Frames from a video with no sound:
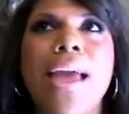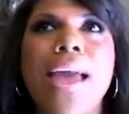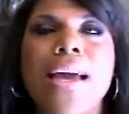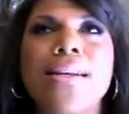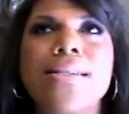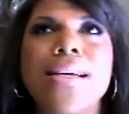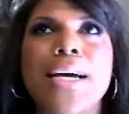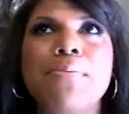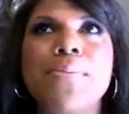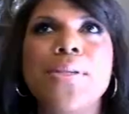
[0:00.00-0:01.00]
And
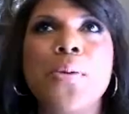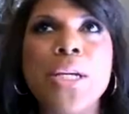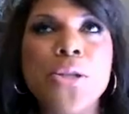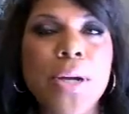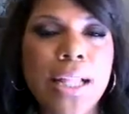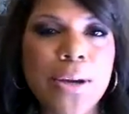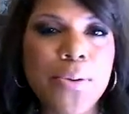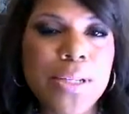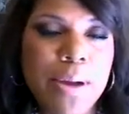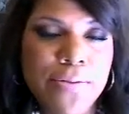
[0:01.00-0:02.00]
so Mitra Ellie
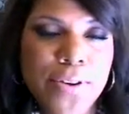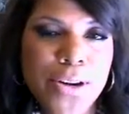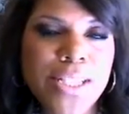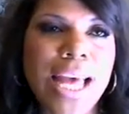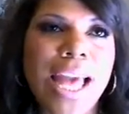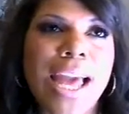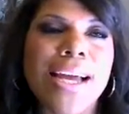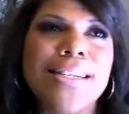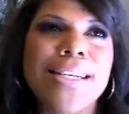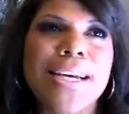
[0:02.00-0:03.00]
was my first,
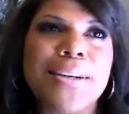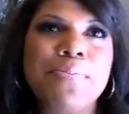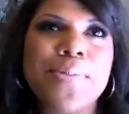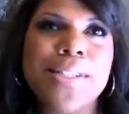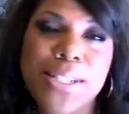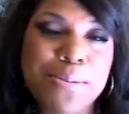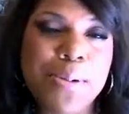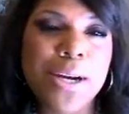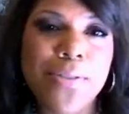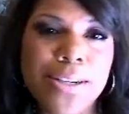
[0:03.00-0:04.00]
and she's still
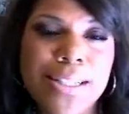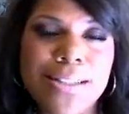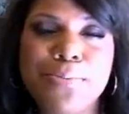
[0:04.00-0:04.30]
part of our